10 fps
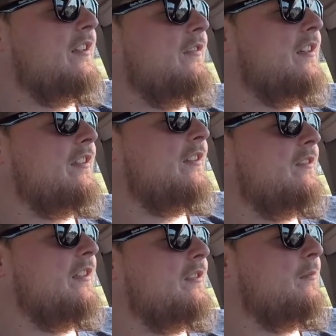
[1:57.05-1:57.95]
I feel like
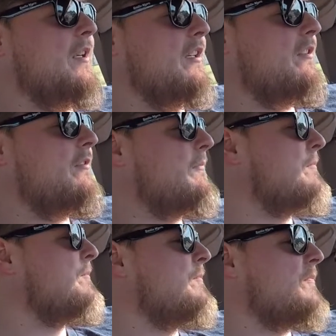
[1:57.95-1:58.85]
Thursdays are better
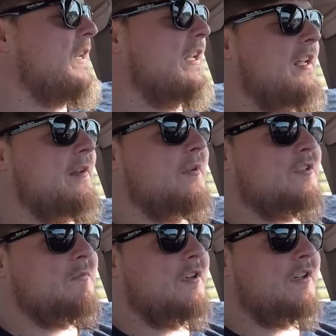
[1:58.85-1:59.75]
in
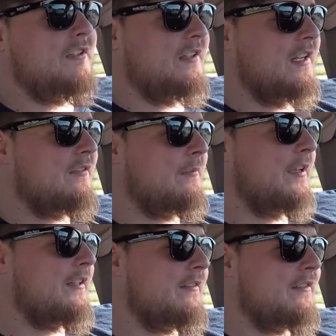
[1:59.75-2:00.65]
most markets and definitely
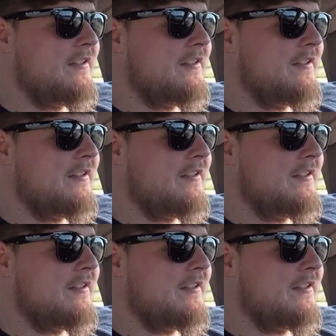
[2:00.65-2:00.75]
mine.